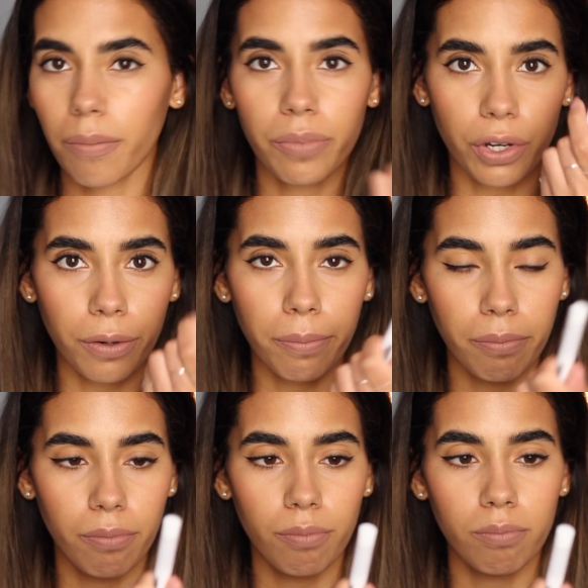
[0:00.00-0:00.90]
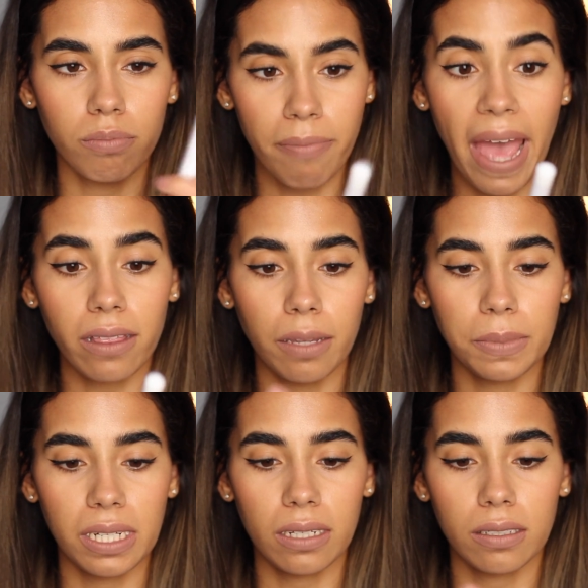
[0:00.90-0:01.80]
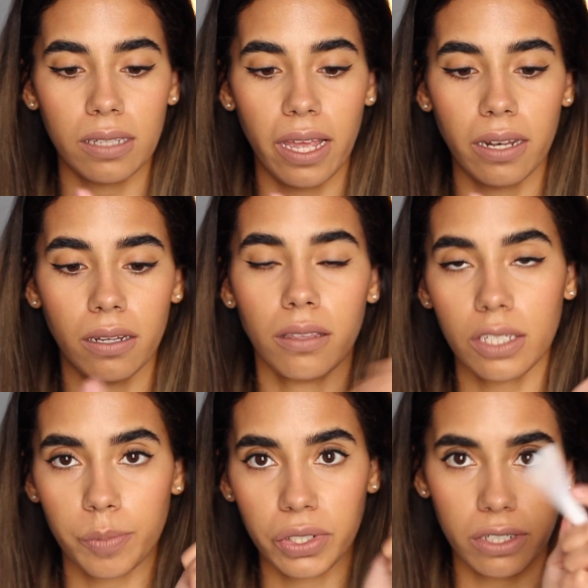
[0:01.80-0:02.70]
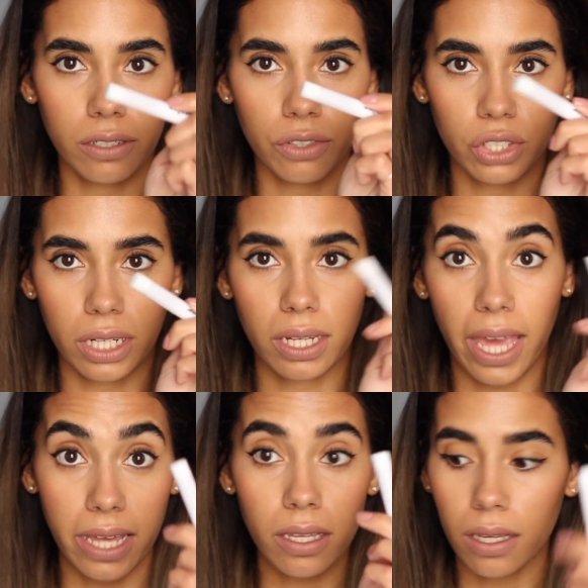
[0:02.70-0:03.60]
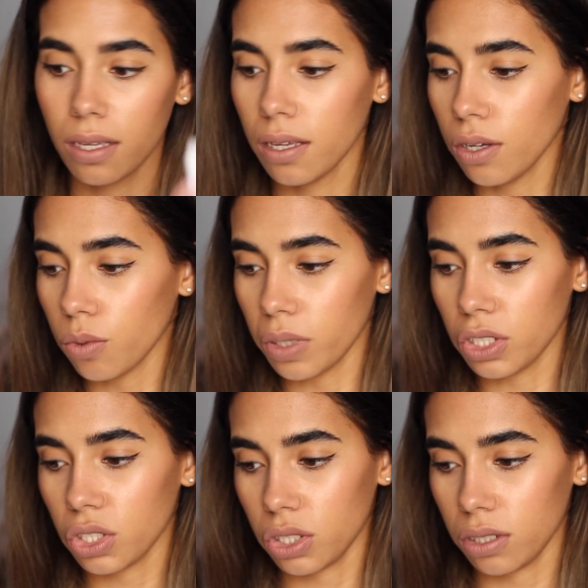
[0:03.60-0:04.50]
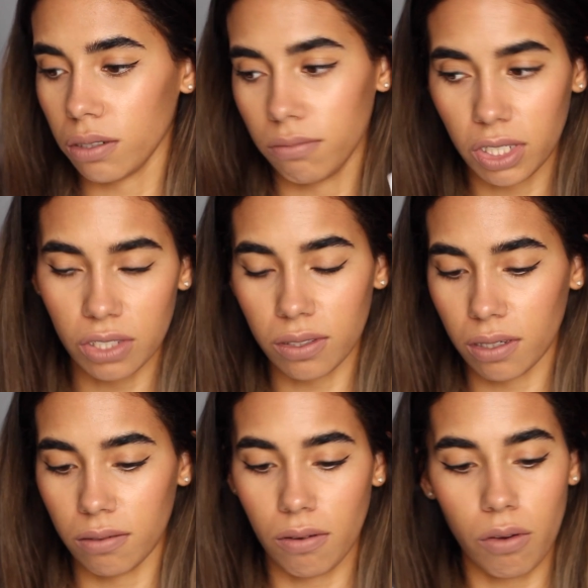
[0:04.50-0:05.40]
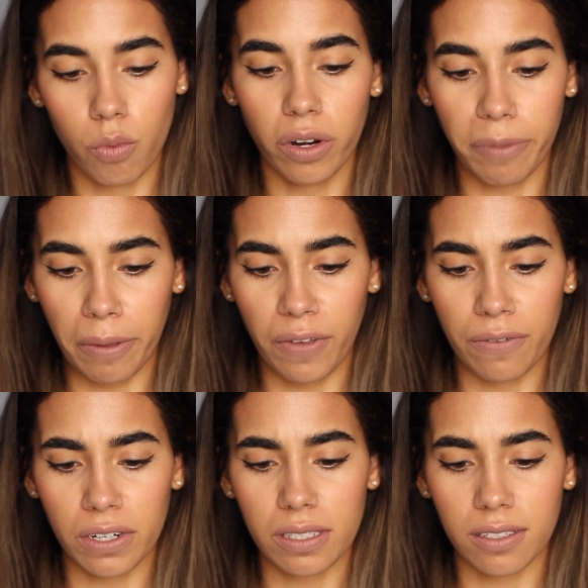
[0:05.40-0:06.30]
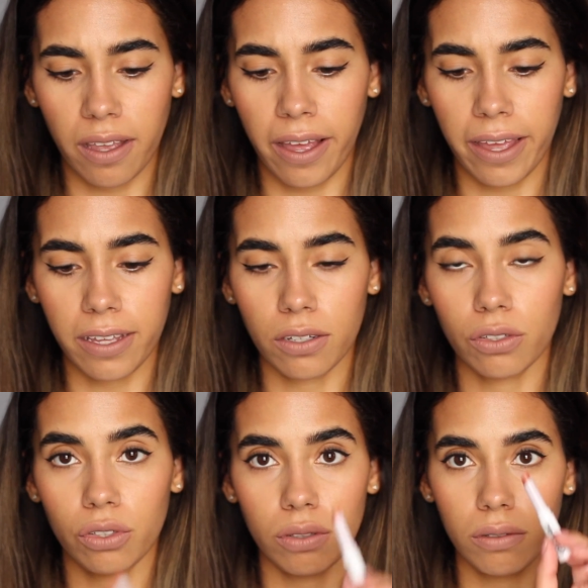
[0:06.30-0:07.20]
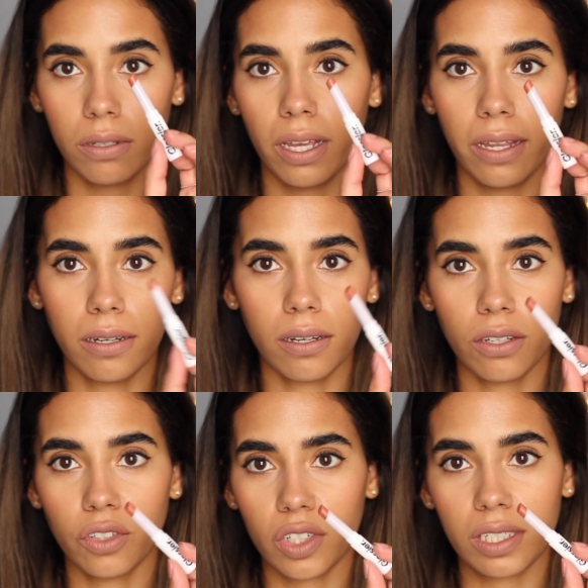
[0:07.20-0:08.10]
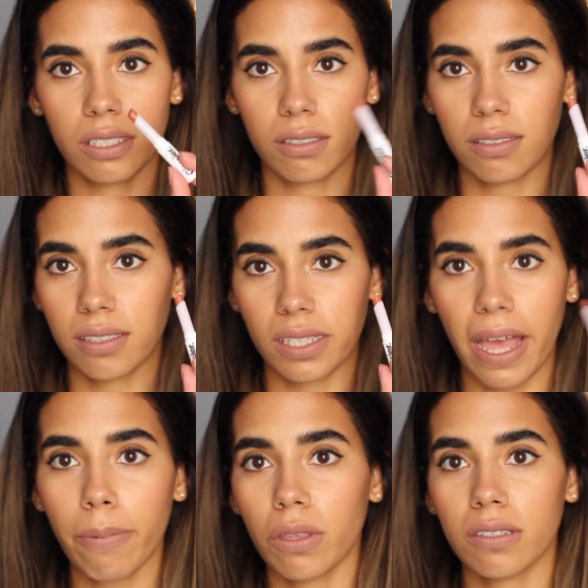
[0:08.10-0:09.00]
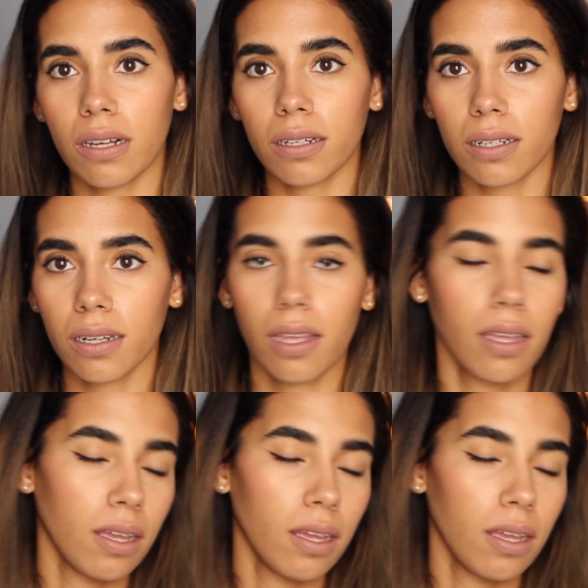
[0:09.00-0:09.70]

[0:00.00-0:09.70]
their matte lipsticks, and this particular shade, Cake, which is one of my favorites. I can just slap this on,